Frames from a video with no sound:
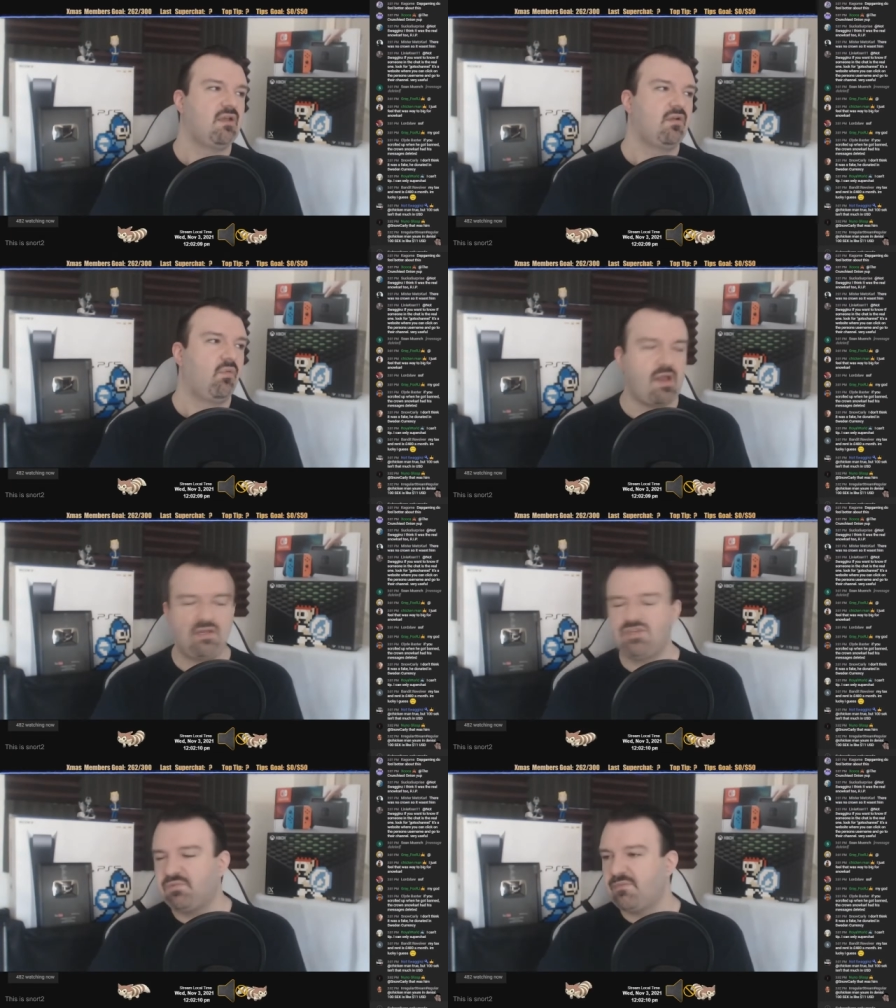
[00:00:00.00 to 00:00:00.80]
why
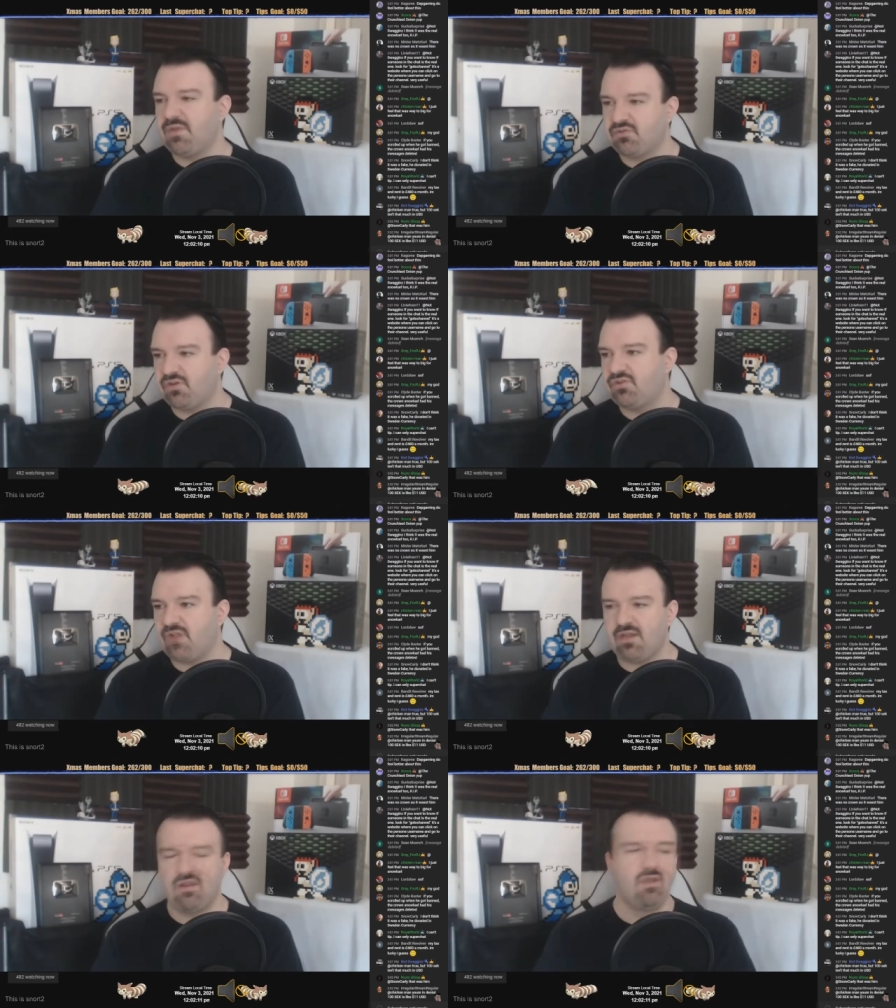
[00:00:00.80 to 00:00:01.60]
didn't you play Metroid
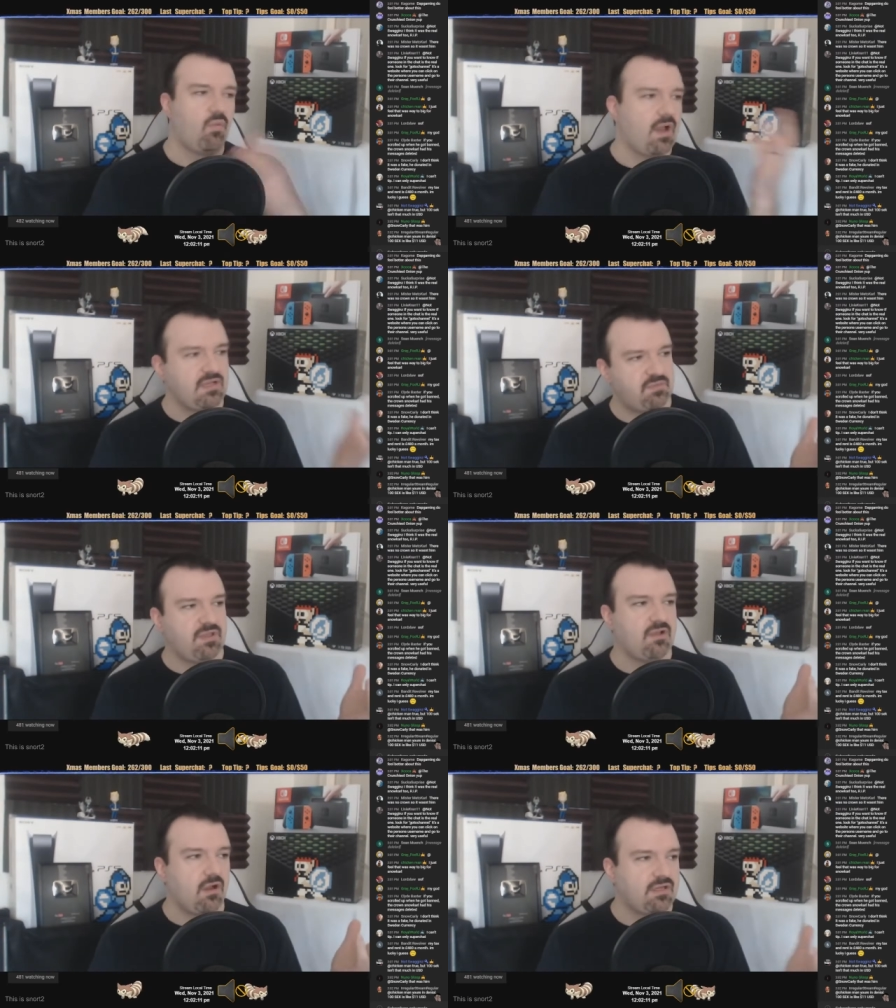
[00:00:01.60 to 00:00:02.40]
Dread? Why didn't you
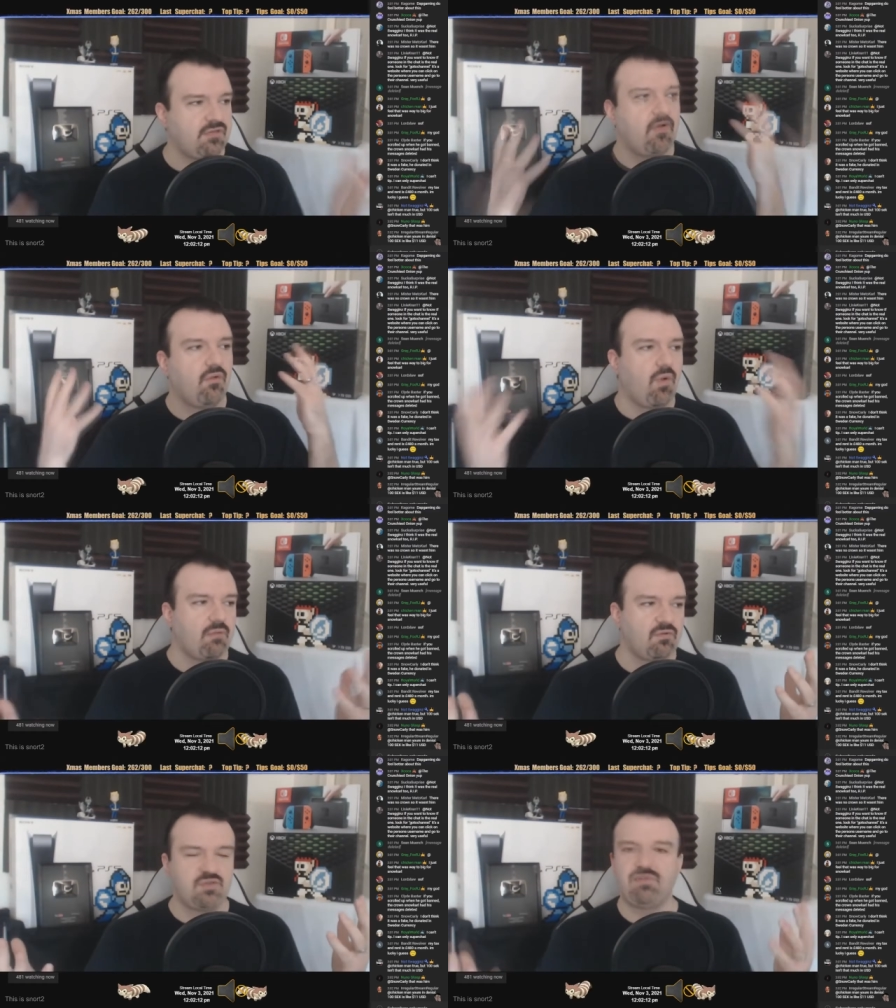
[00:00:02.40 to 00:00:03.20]
play Guardians? Why
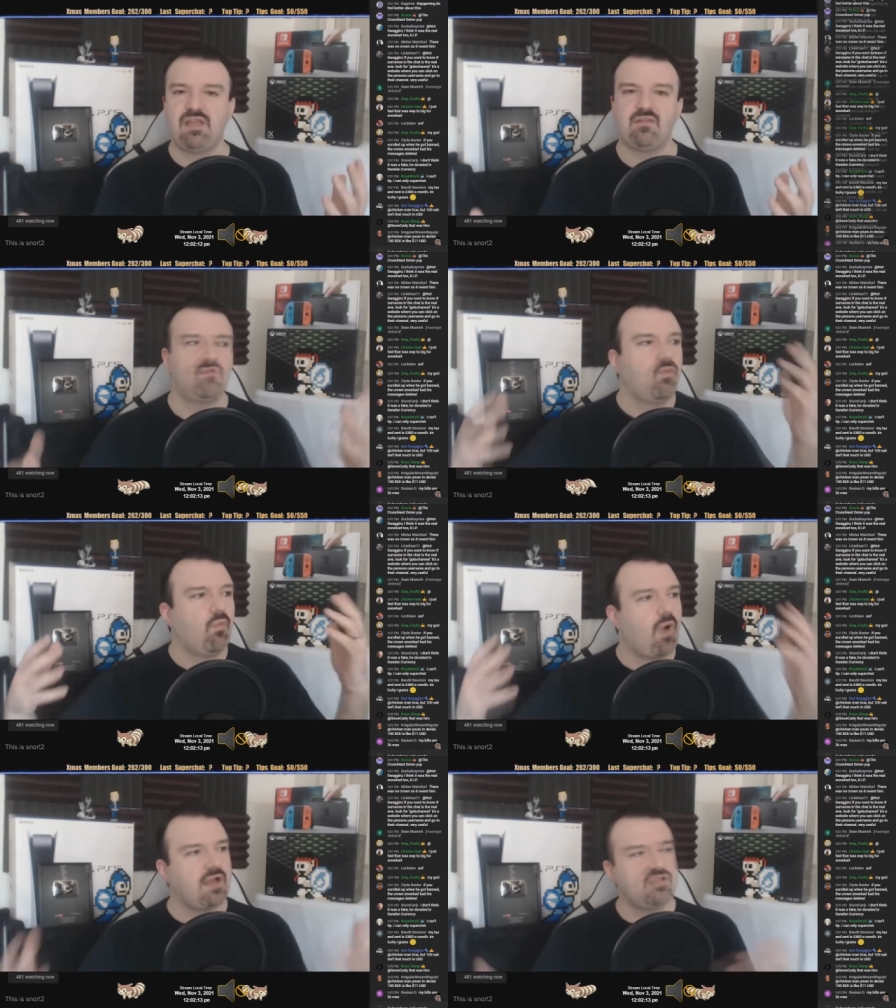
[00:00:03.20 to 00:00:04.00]
won't you play them?
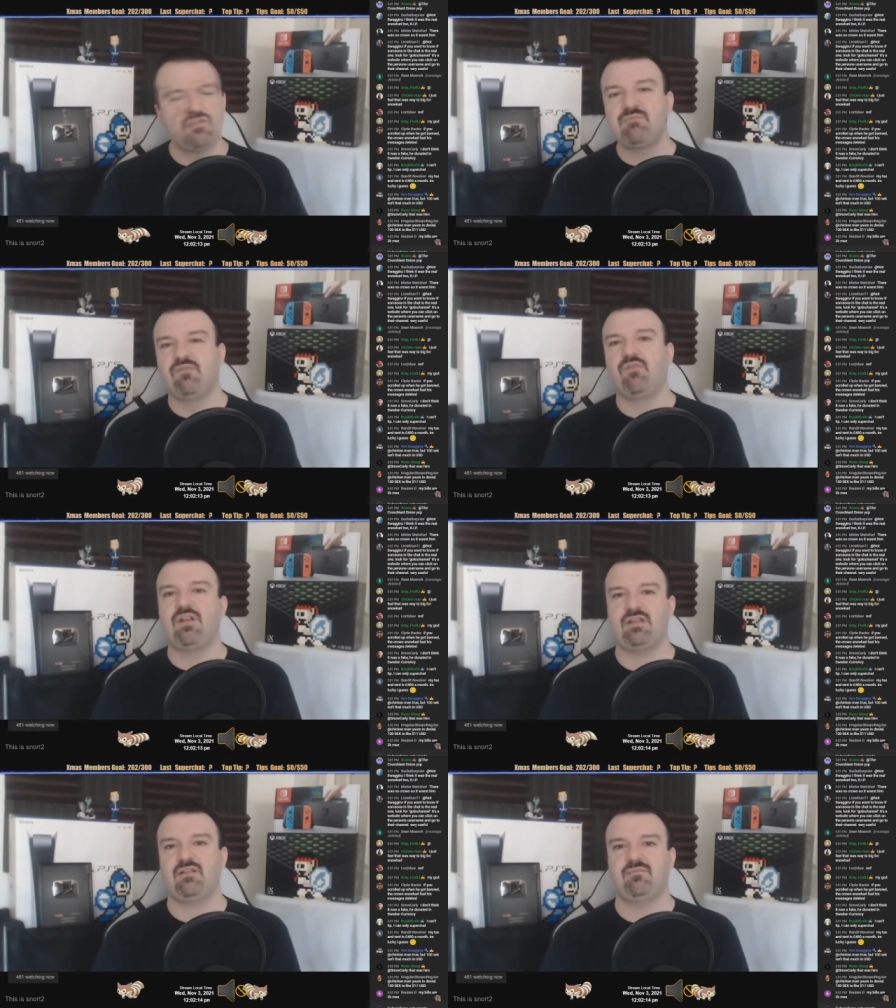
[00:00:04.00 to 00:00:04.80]
Why do you keep
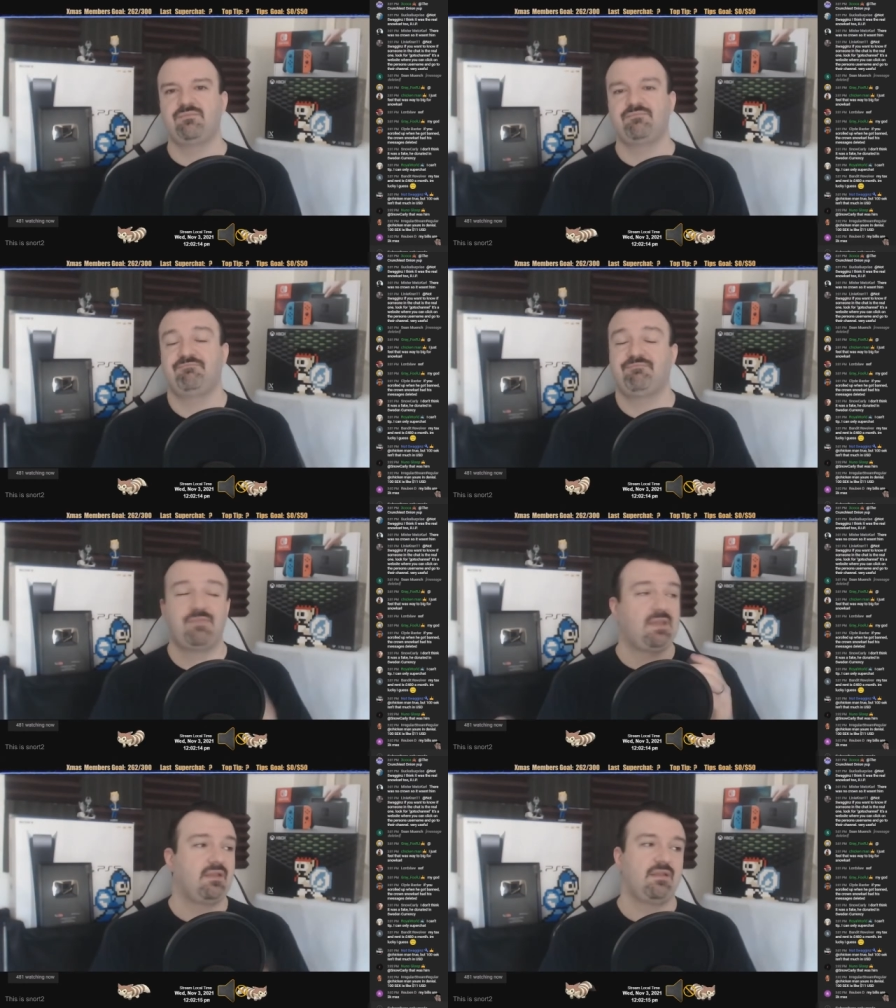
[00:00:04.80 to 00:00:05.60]
avoiding
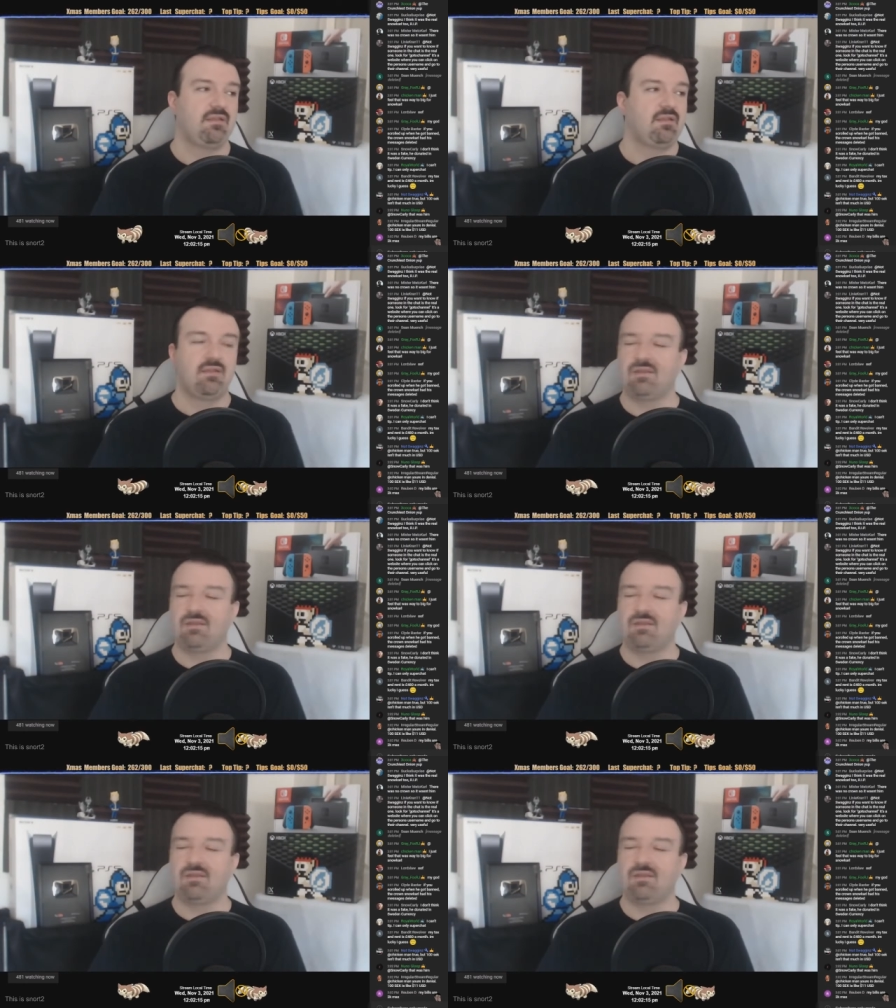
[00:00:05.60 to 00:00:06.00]
them?